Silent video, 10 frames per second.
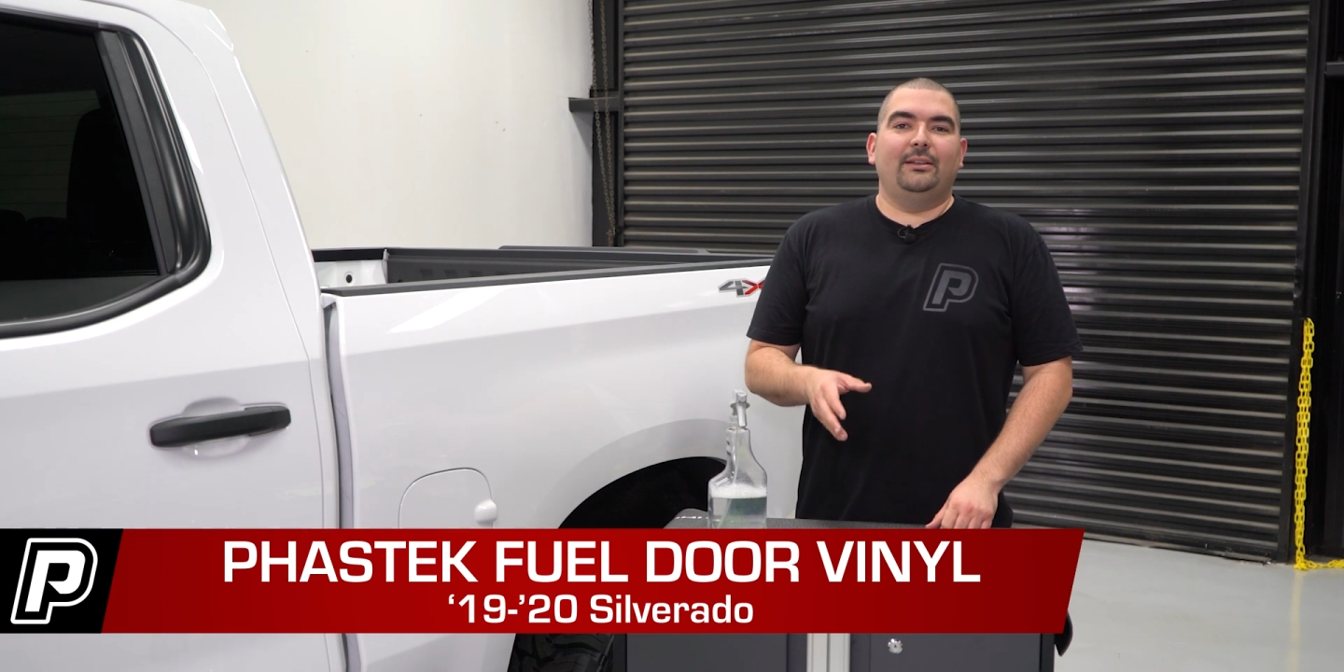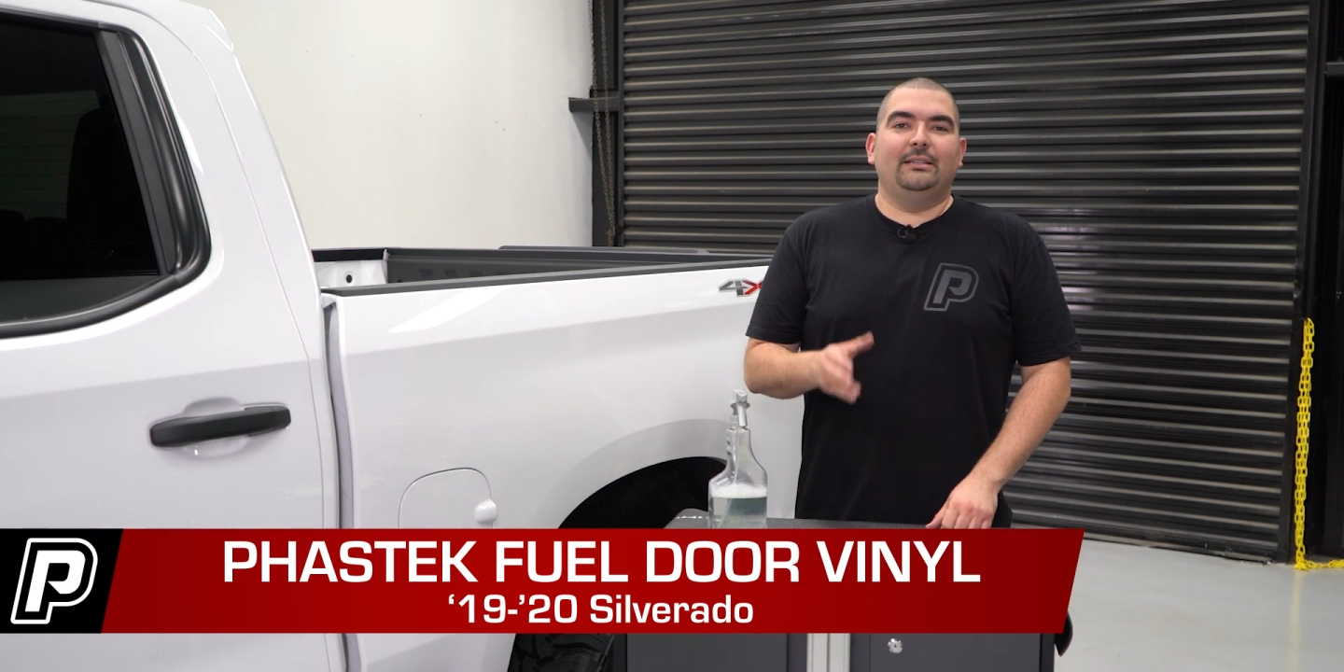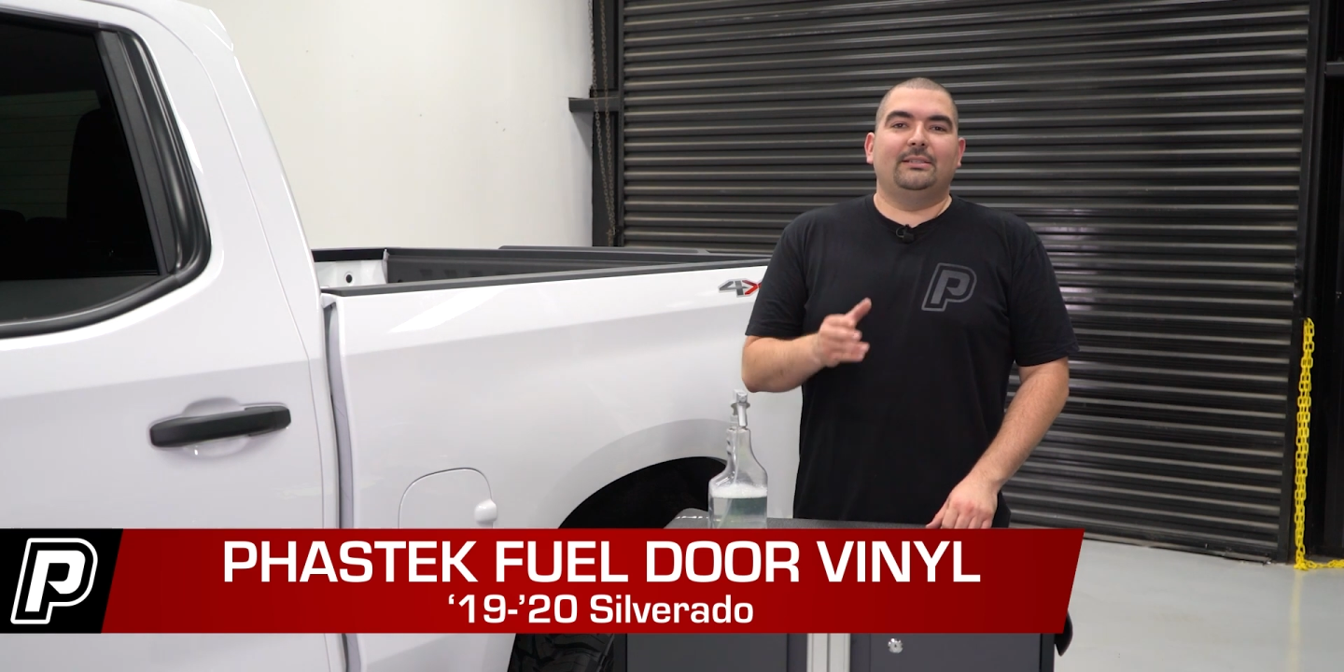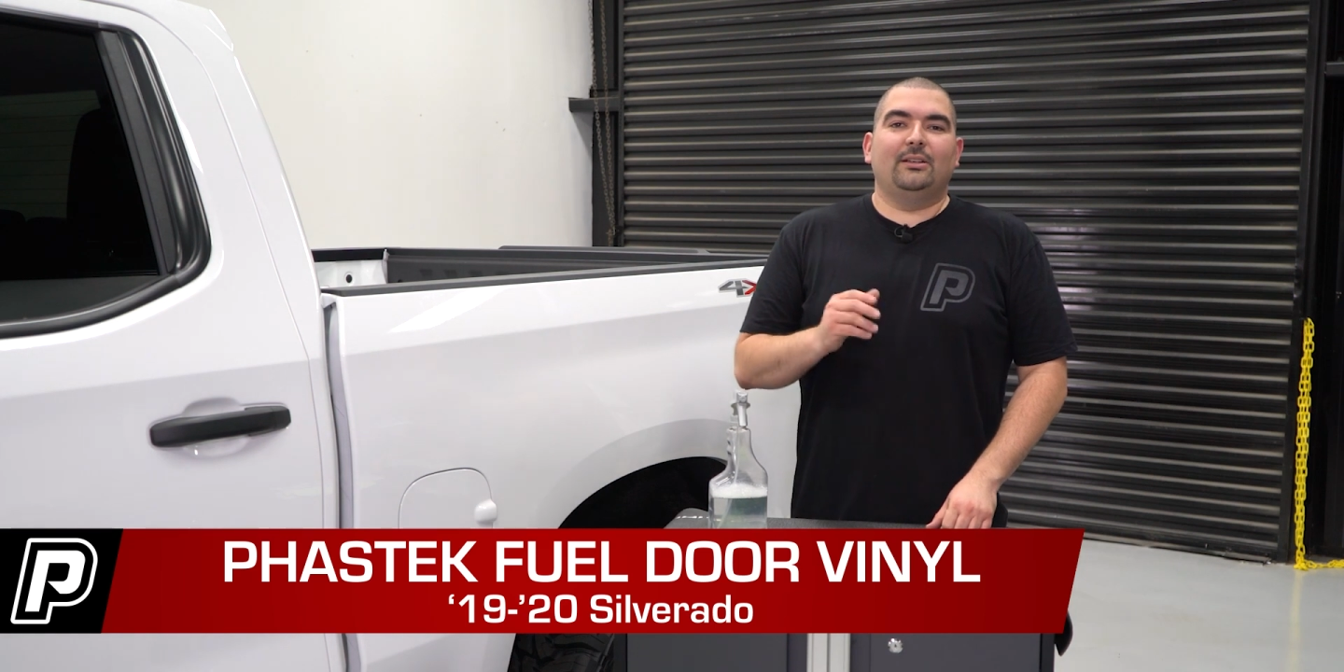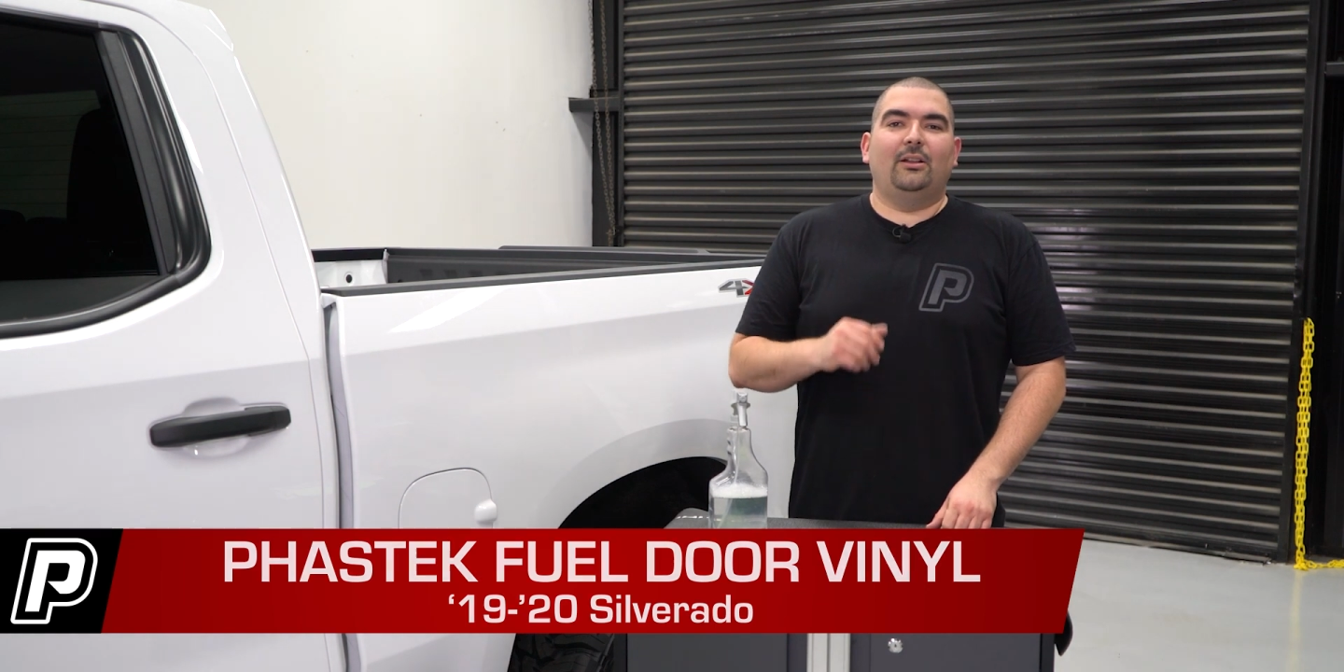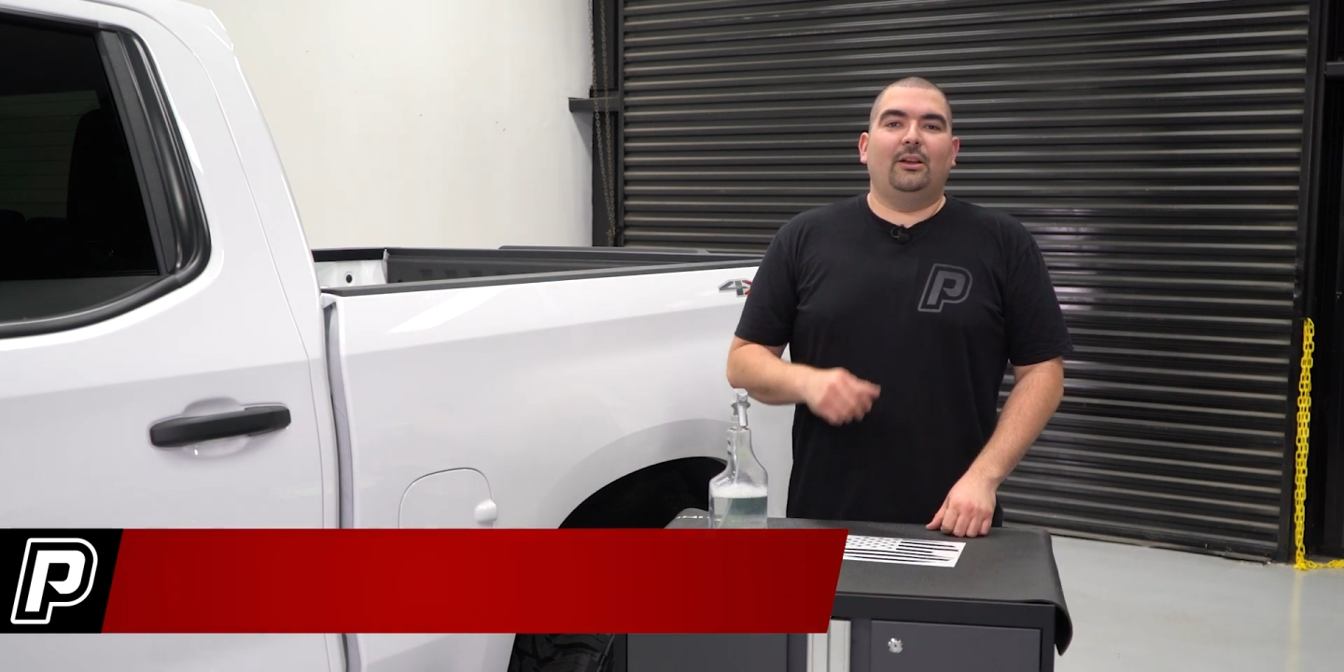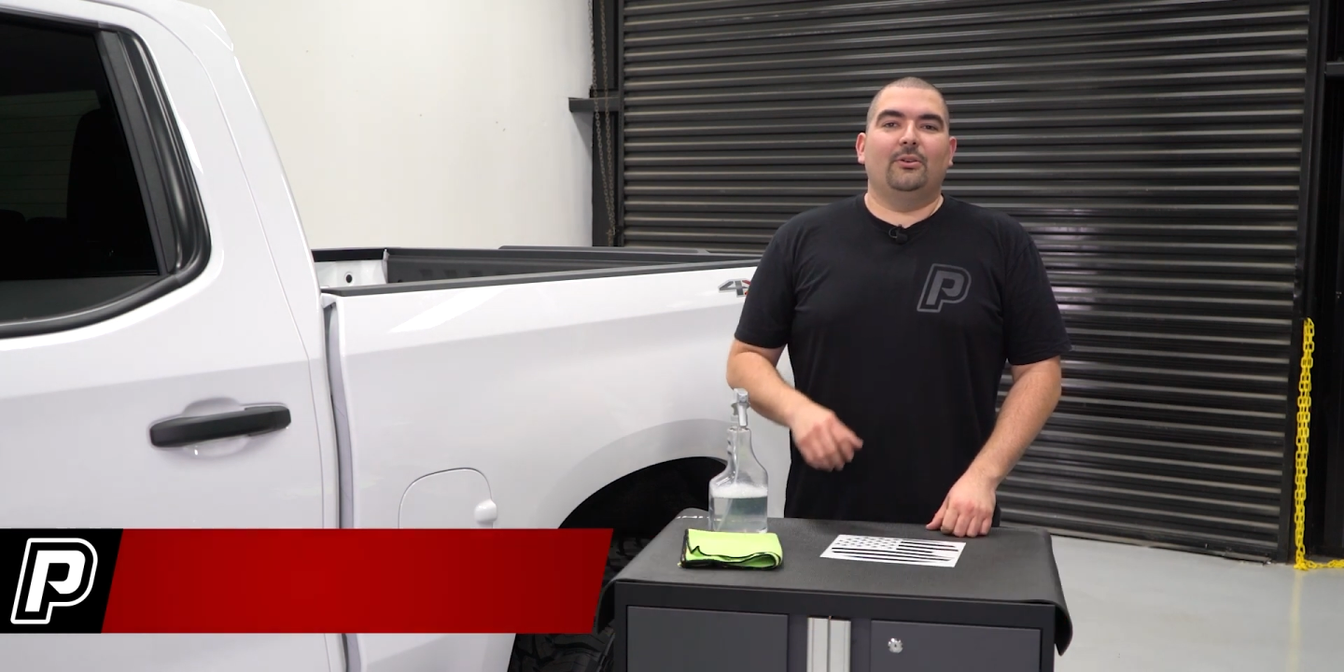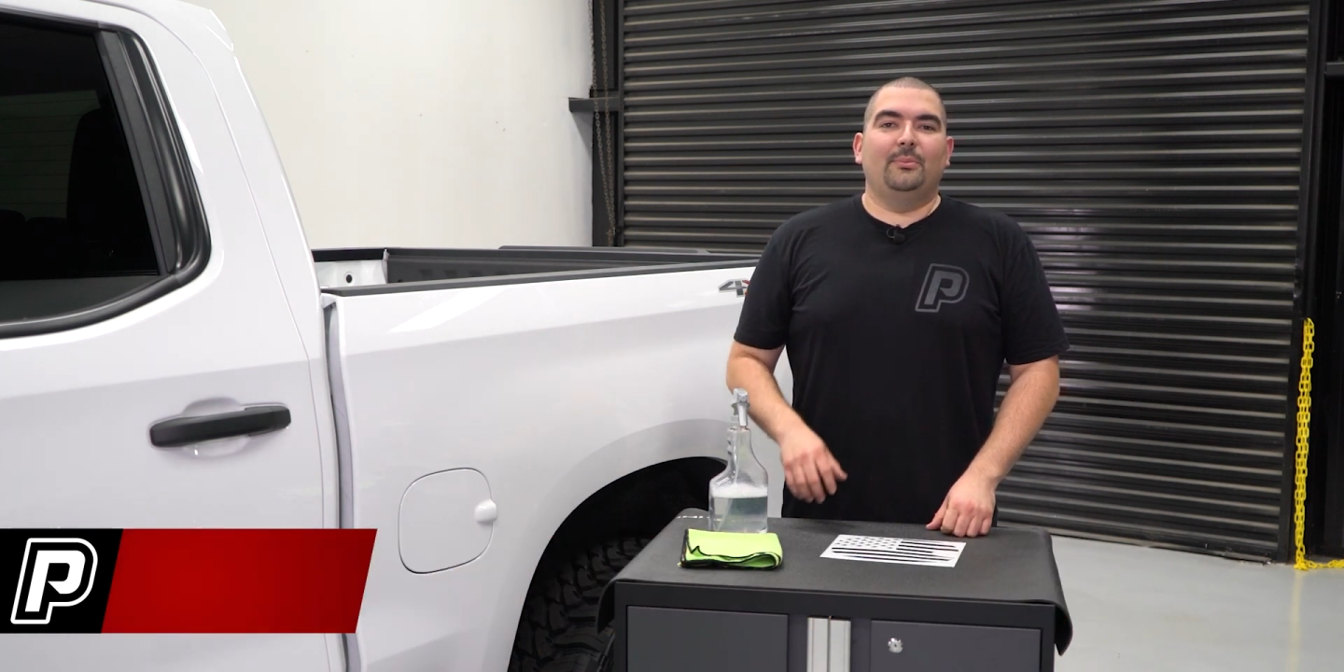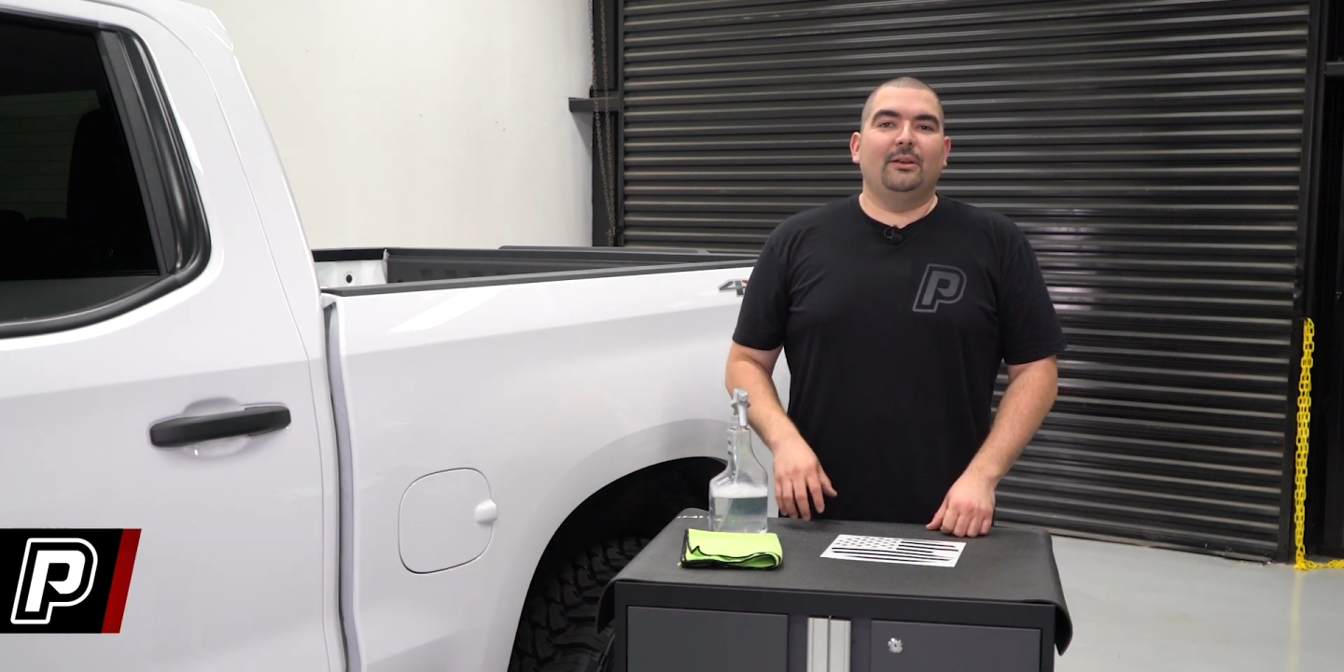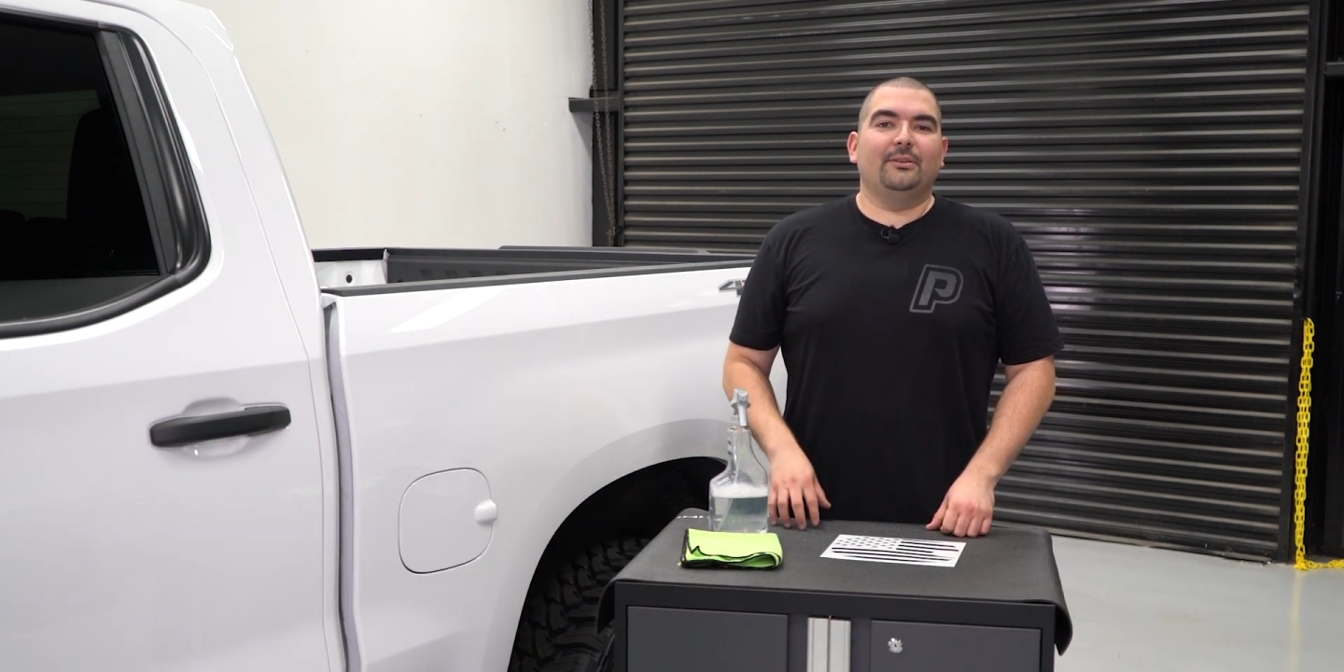to install
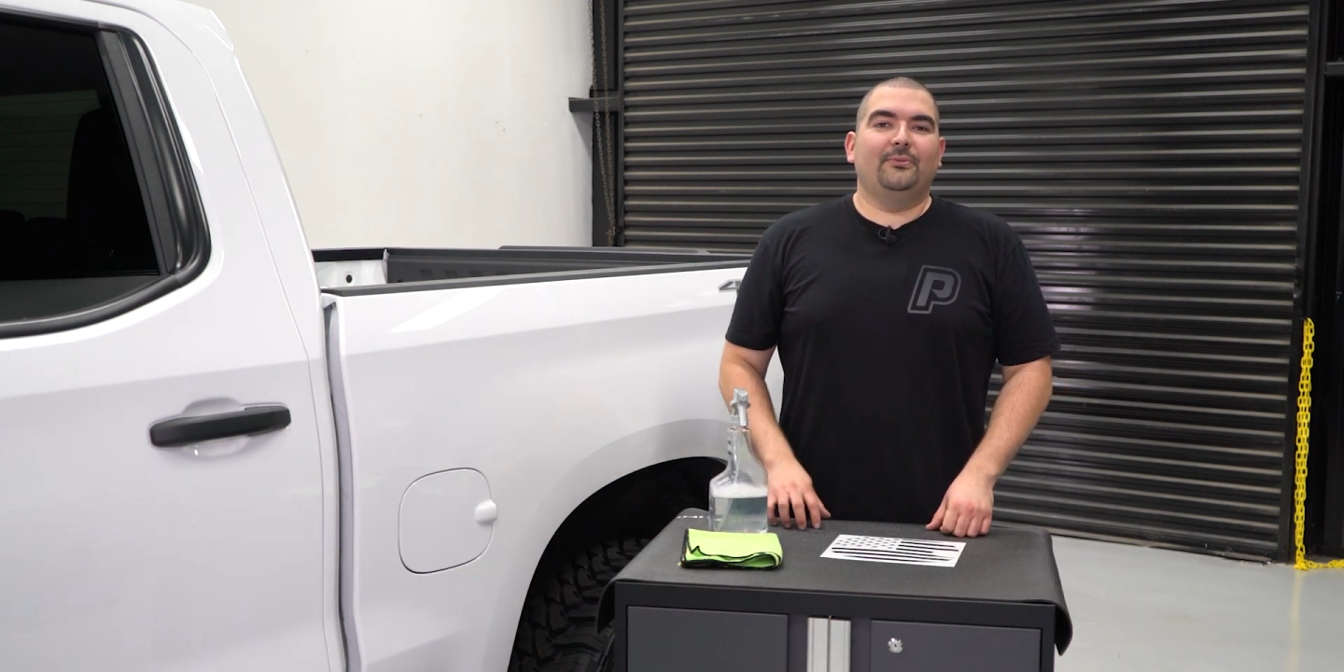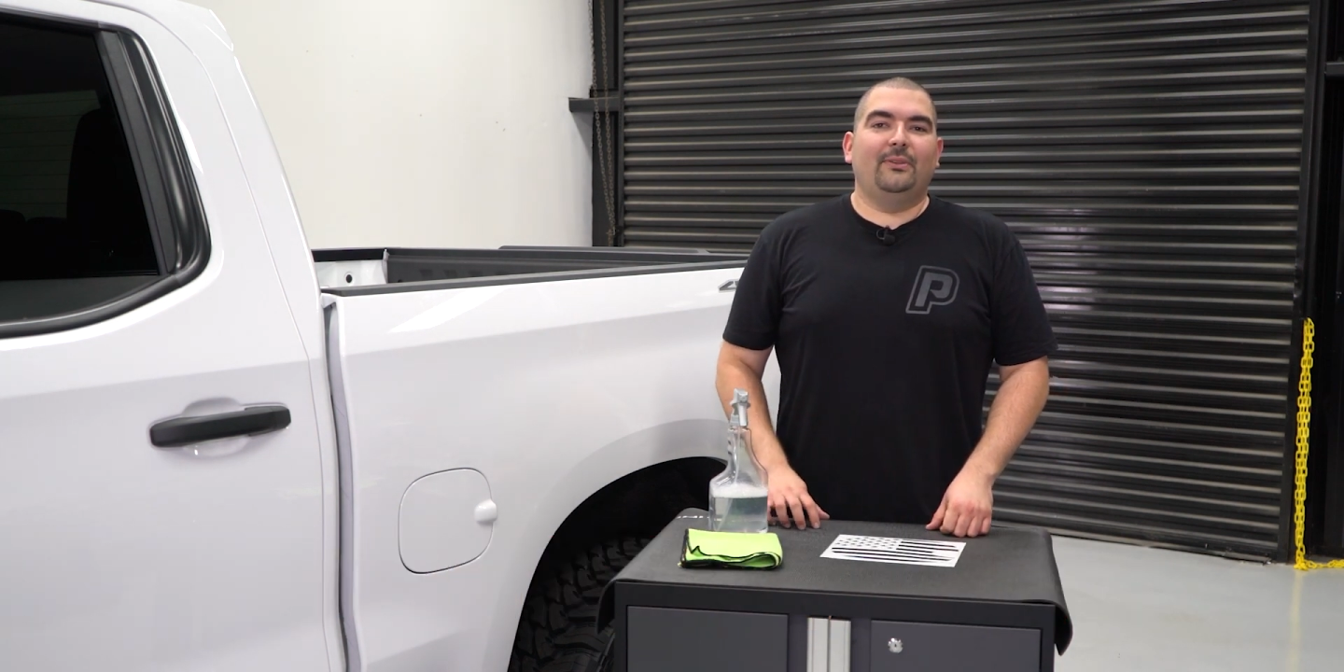our American